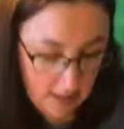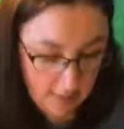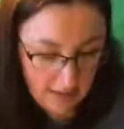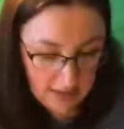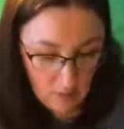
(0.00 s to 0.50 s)

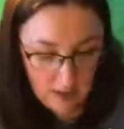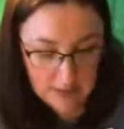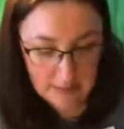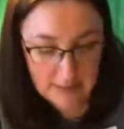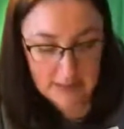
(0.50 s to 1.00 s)
and make it
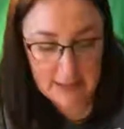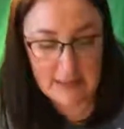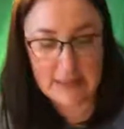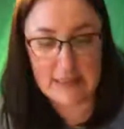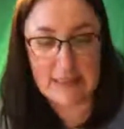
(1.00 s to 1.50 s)
wind up looking
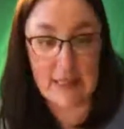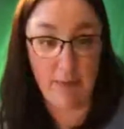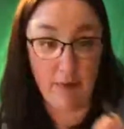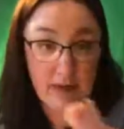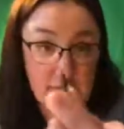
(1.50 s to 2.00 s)
like this because they
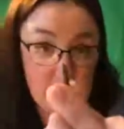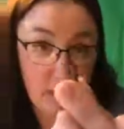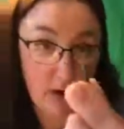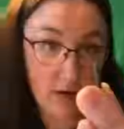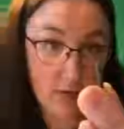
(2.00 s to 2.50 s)
press too
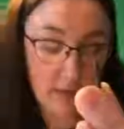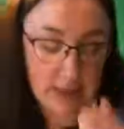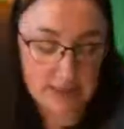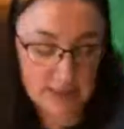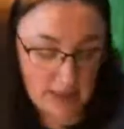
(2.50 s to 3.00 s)
hard on it when
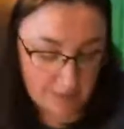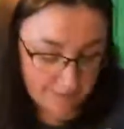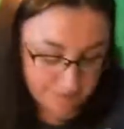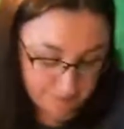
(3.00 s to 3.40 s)
it gets hot.